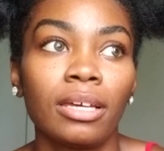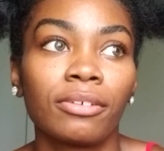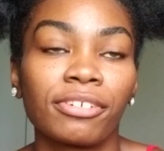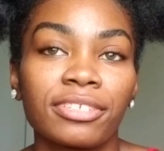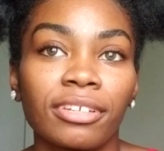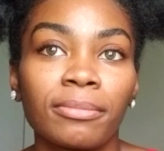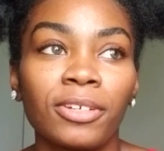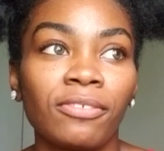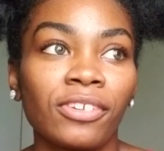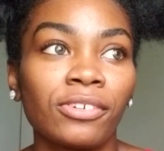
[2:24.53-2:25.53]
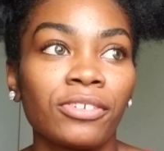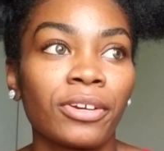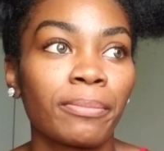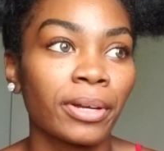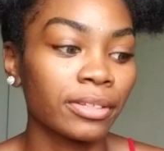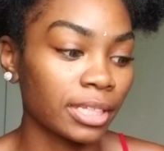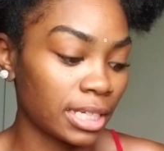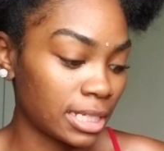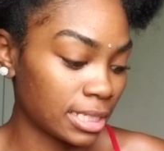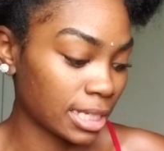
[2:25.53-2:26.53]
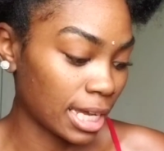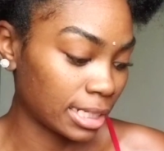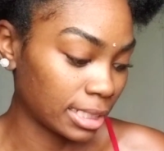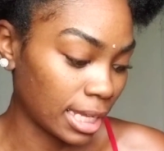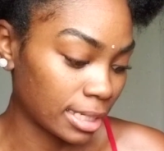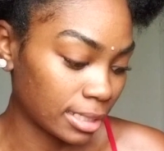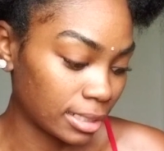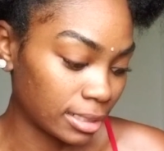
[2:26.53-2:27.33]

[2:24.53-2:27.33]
For some of you, your birthday is kind of like